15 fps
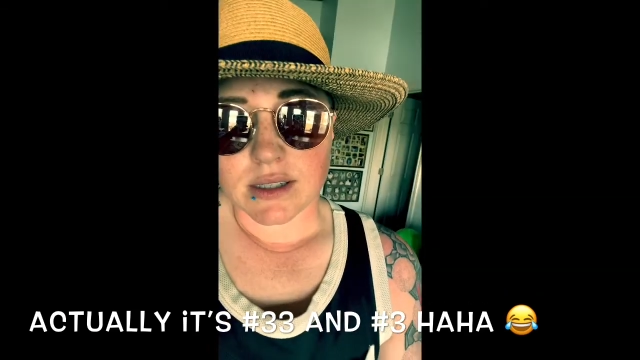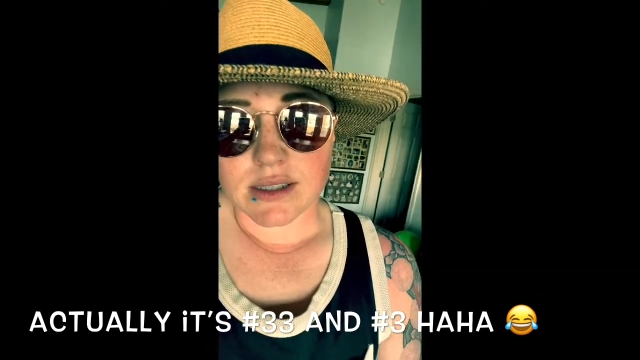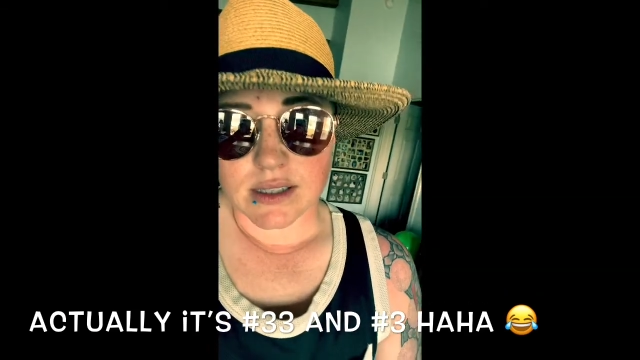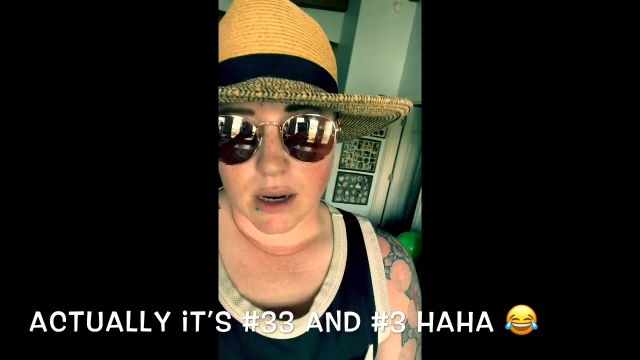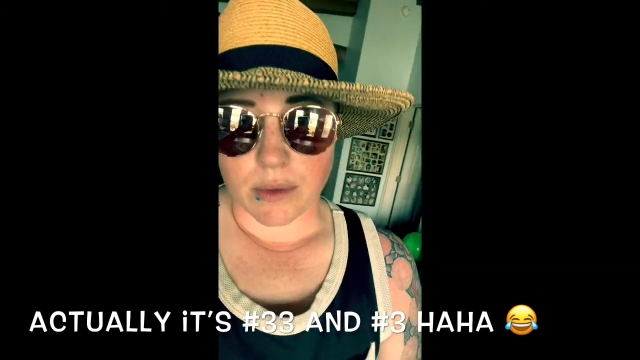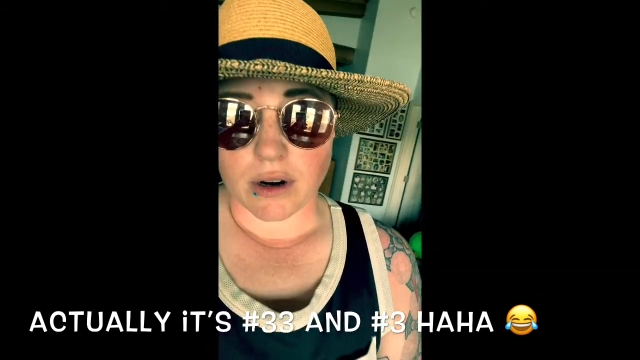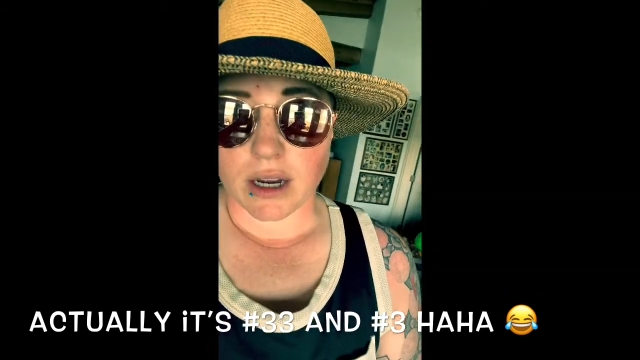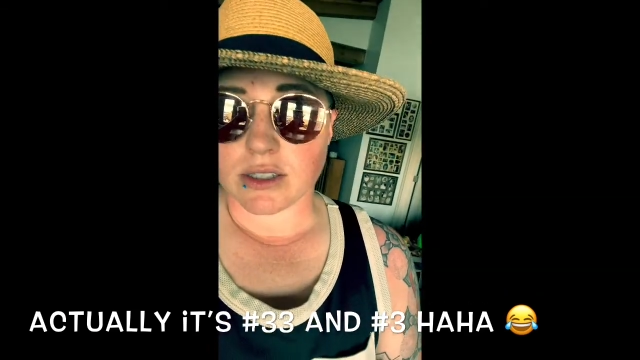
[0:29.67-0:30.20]

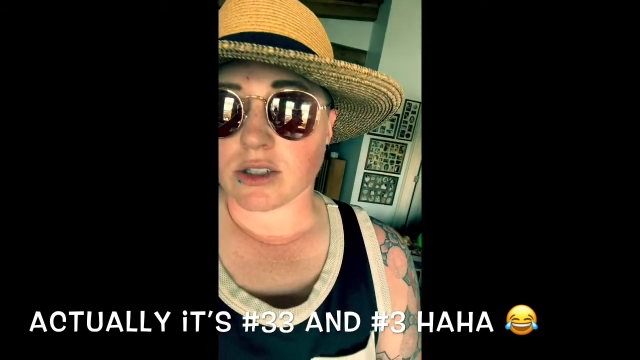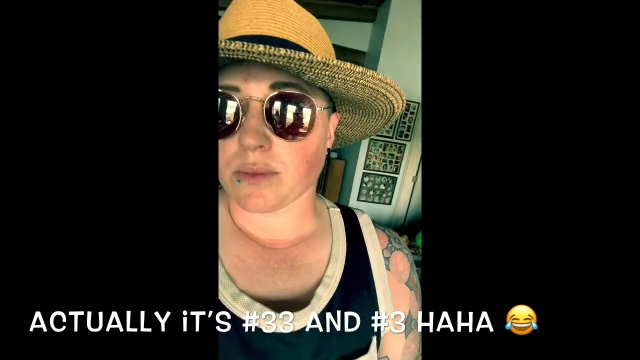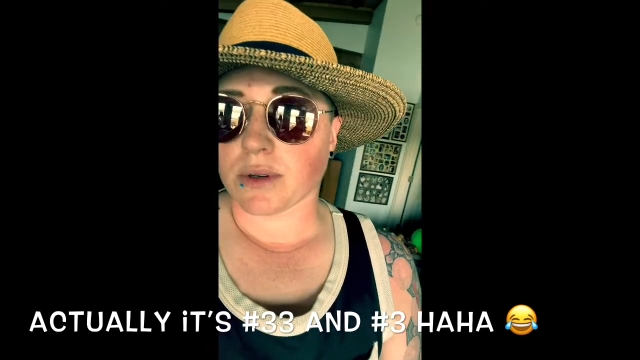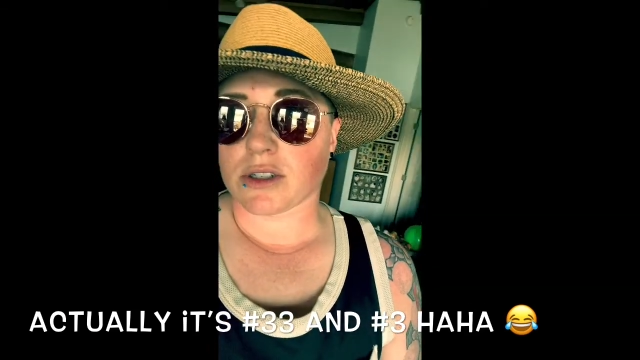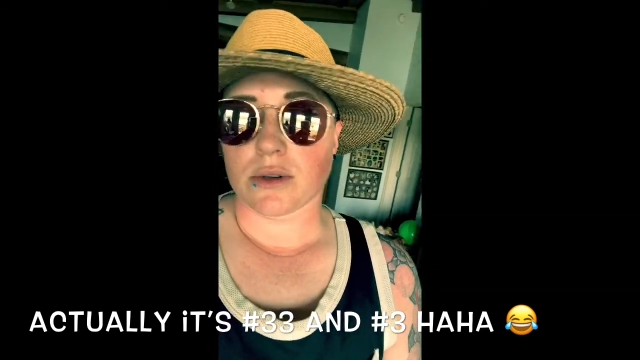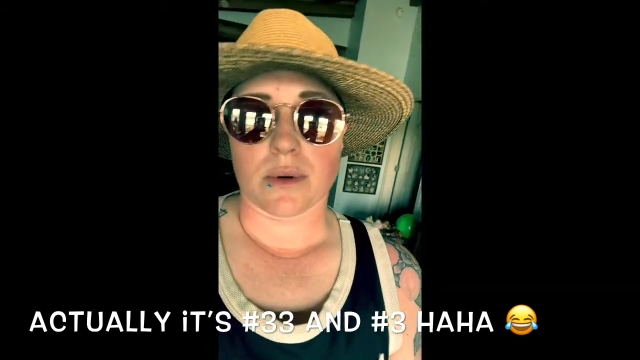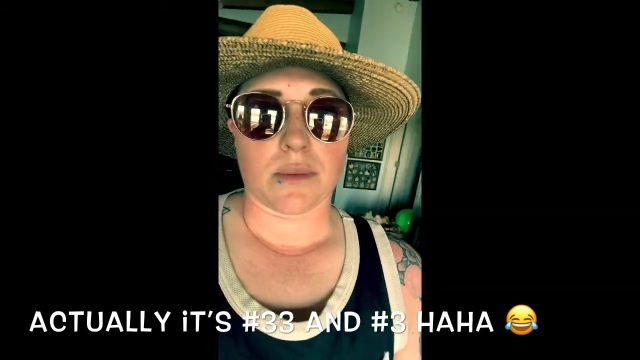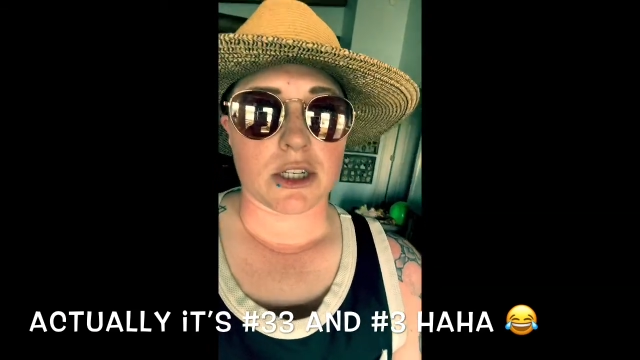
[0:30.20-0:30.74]
summer. I super,
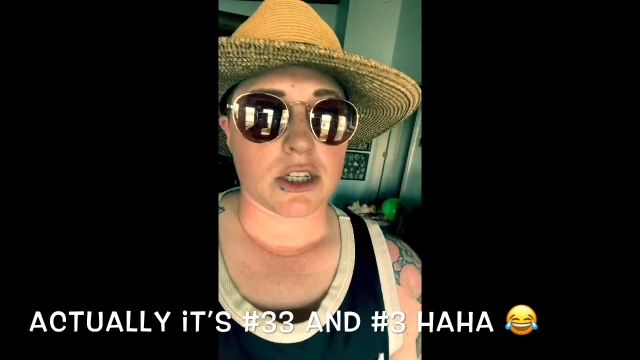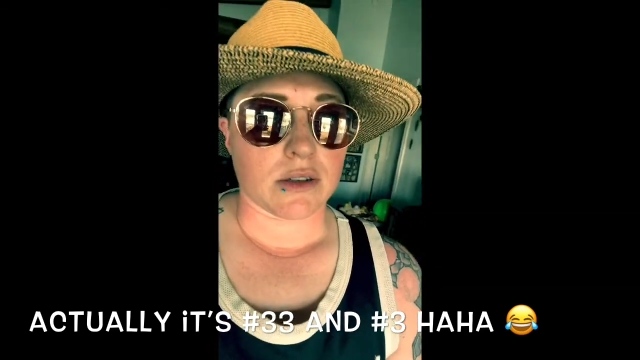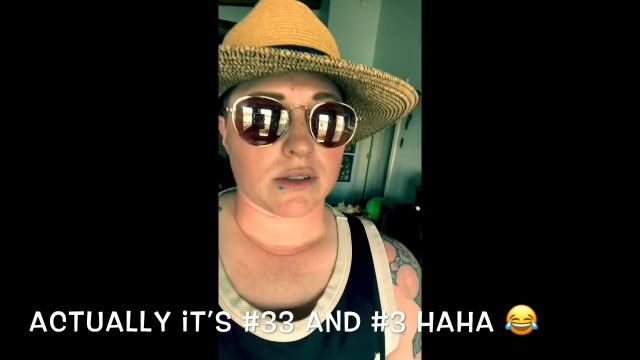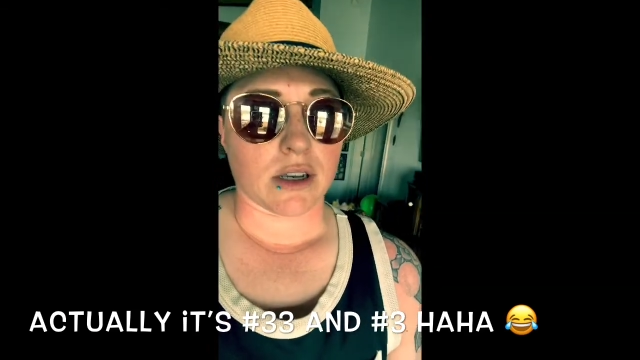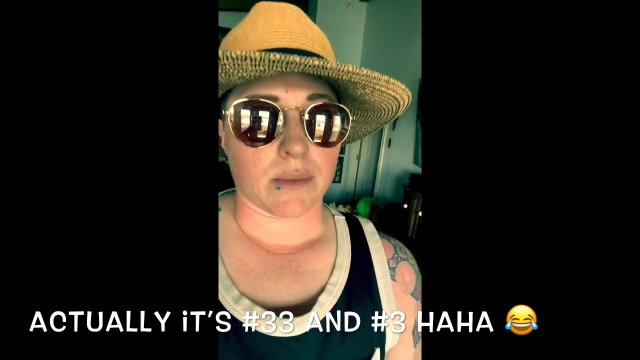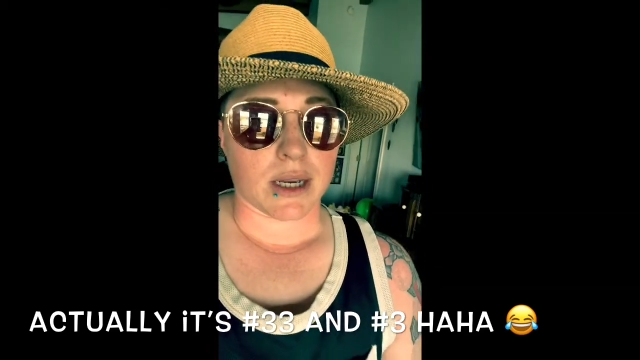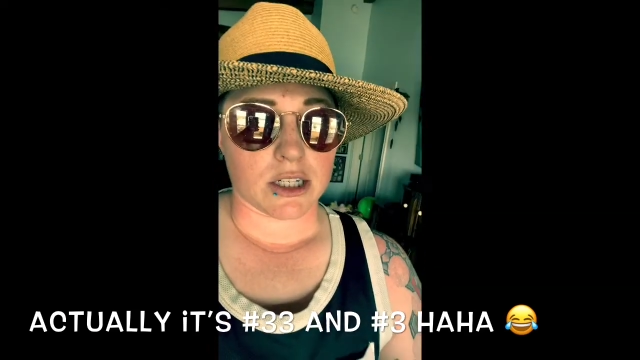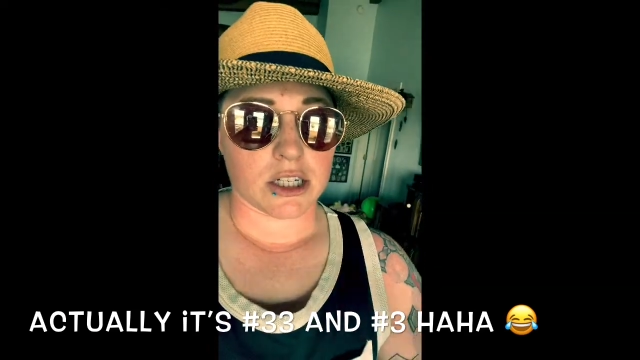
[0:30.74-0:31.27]
super miss you so
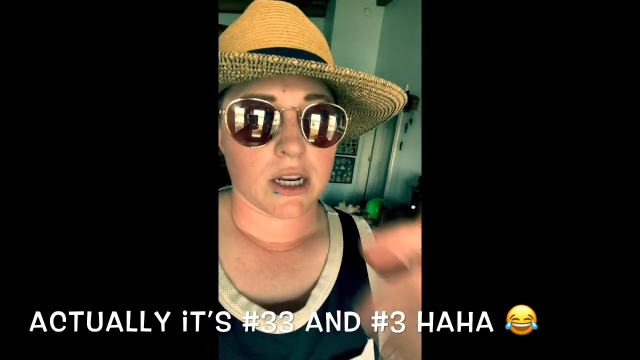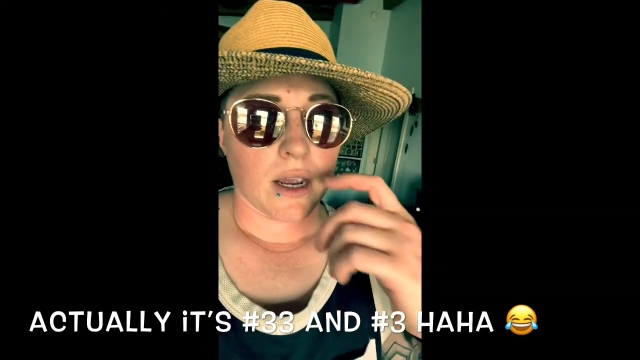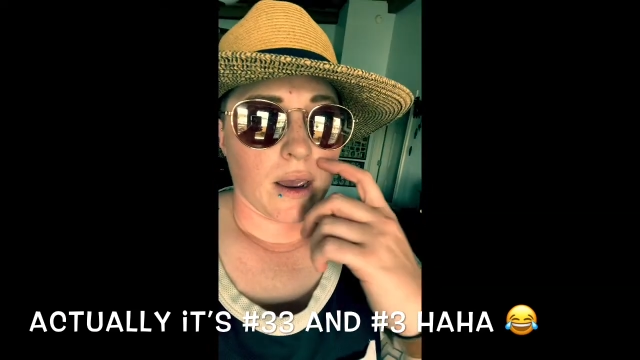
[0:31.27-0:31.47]
much.